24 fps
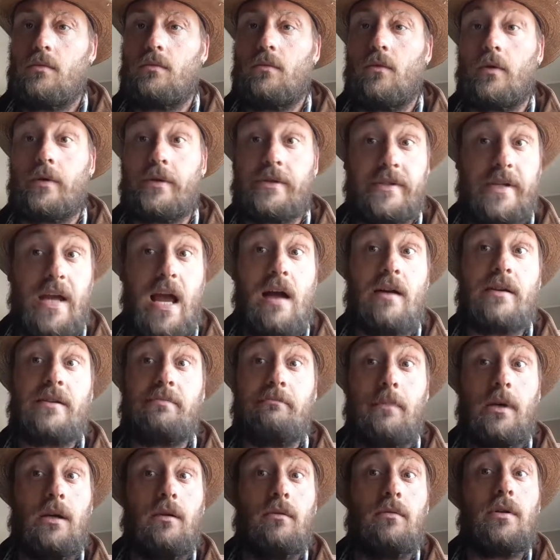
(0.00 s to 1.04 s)
or sow's
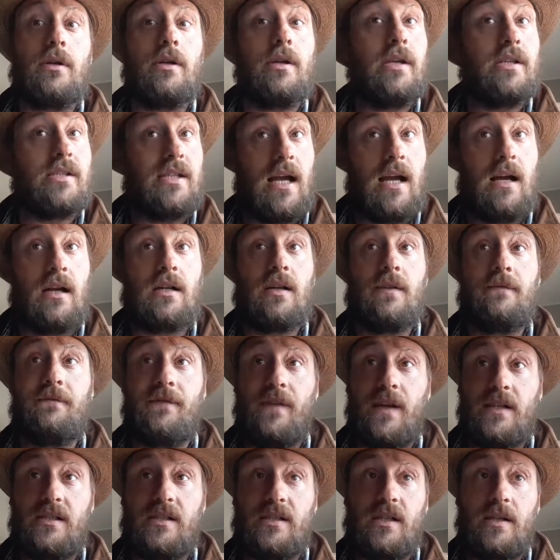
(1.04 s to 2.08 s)
milk, is iron
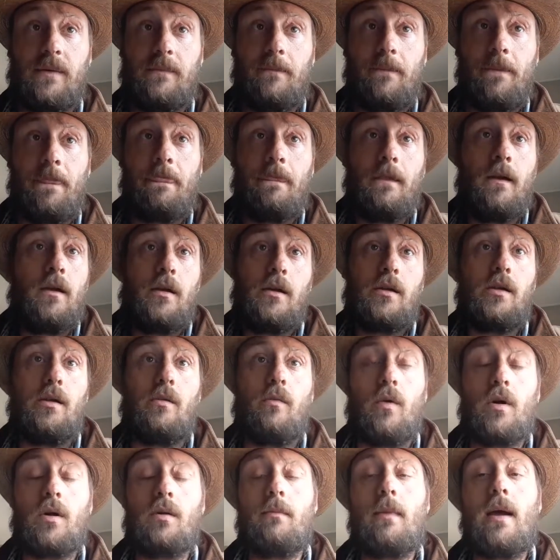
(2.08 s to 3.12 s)
deficient,
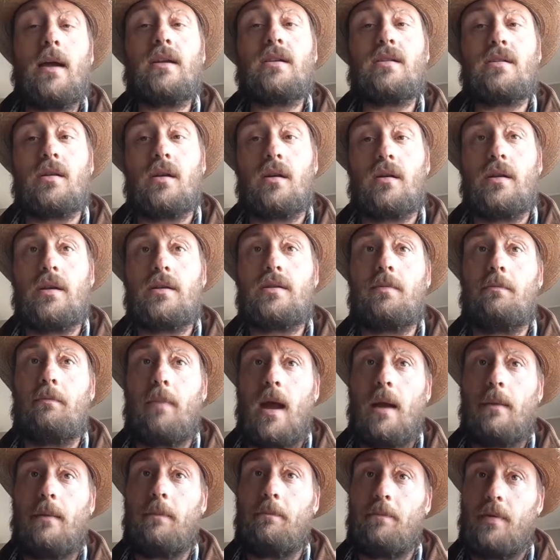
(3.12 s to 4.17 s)
you want to make sure that your
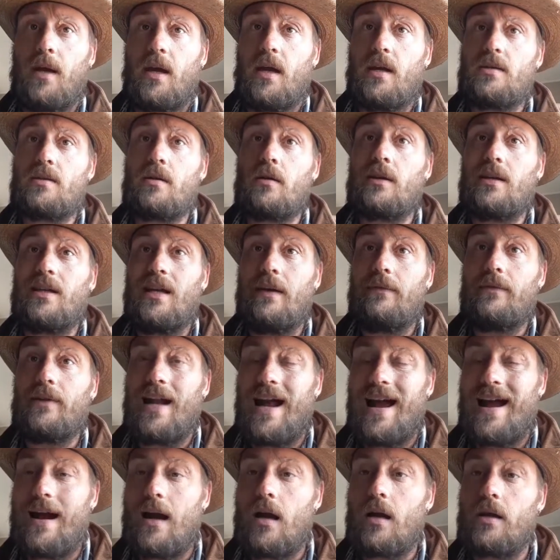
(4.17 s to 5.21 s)
baby pigs are given
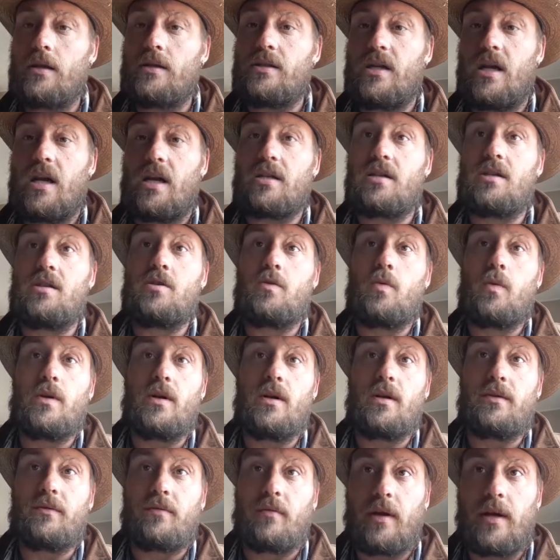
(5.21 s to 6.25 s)
iron injections when
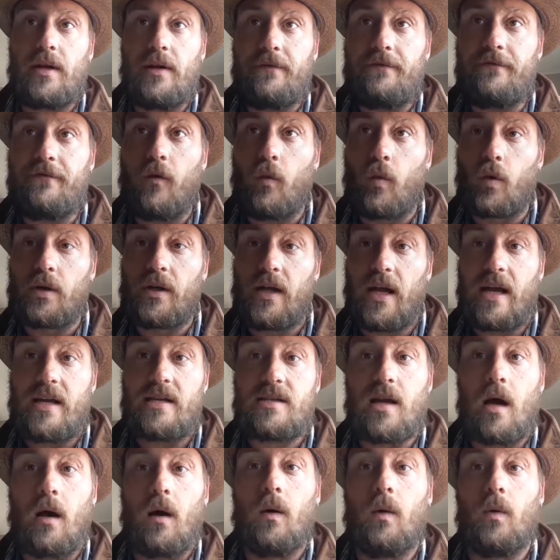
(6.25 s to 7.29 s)
they're 3 to 4
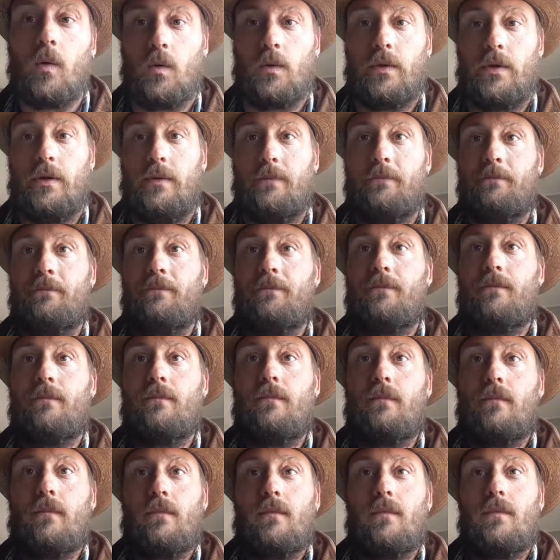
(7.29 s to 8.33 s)
days old.
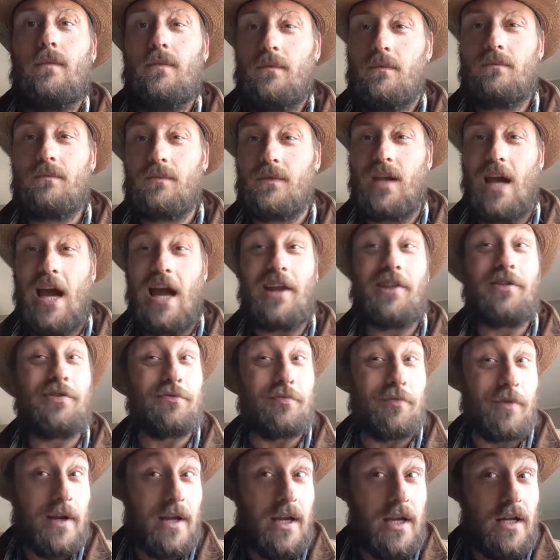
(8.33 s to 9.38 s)
Okay,
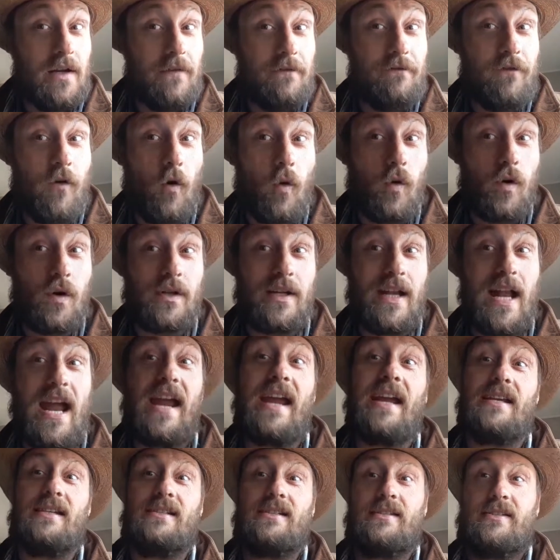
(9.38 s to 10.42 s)
3 to 4
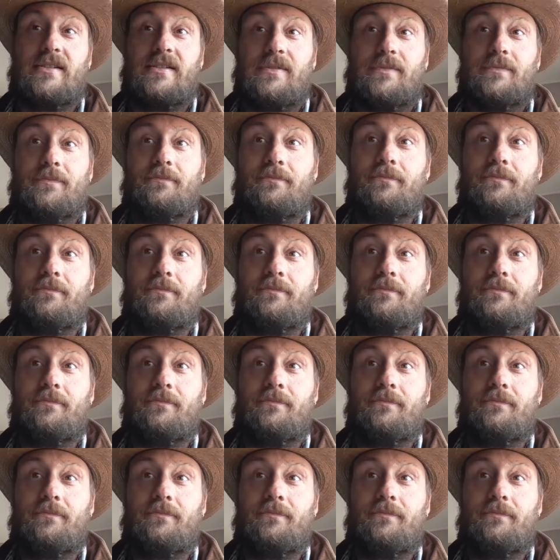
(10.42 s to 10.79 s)
days.